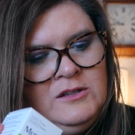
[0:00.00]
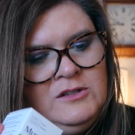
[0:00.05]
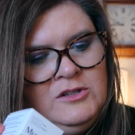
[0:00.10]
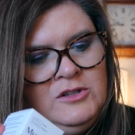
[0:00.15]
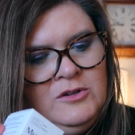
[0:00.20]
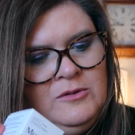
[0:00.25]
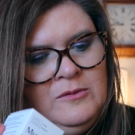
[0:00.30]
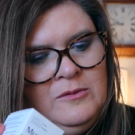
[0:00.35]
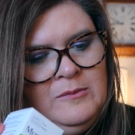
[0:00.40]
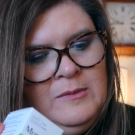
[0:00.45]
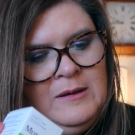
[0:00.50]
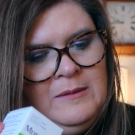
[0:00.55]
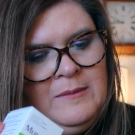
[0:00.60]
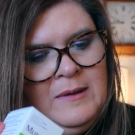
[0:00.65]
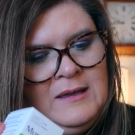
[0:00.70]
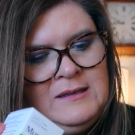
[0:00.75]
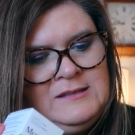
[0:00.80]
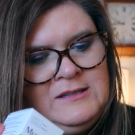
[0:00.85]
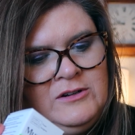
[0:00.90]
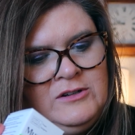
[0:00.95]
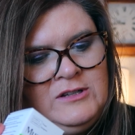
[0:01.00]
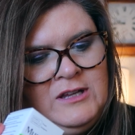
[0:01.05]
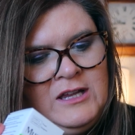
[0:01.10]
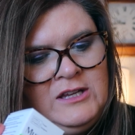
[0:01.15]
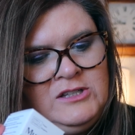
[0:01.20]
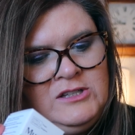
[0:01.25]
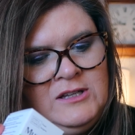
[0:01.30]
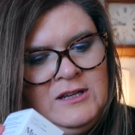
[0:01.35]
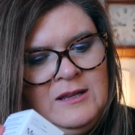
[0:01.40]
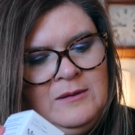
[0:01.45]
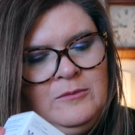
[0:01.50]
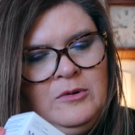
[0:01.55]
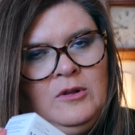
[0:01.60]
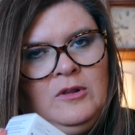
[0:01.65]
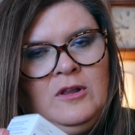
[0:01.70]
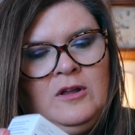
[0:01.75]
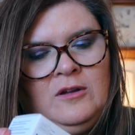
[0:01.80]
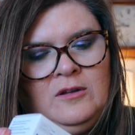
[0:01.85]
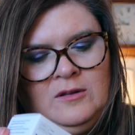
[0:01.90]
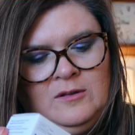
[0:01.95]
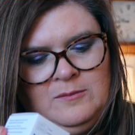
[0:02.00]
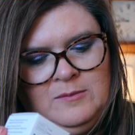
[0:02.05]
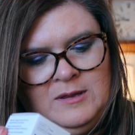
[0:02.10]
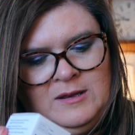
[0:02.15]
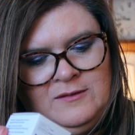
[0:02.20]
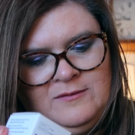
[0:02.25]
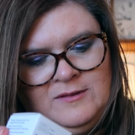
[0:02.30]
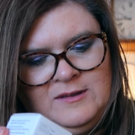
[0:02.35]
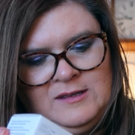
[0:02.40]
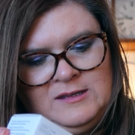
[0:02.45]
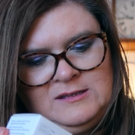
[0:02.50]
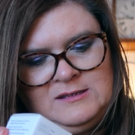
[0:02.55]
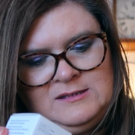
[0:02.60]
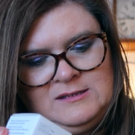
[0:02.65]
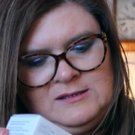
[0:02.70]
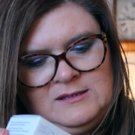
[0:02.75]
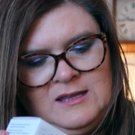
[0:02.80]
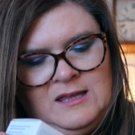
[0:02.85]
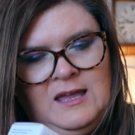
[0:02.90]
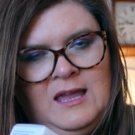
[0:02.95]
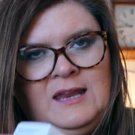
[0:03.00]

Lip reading: to minimize irritation and prolong benefits.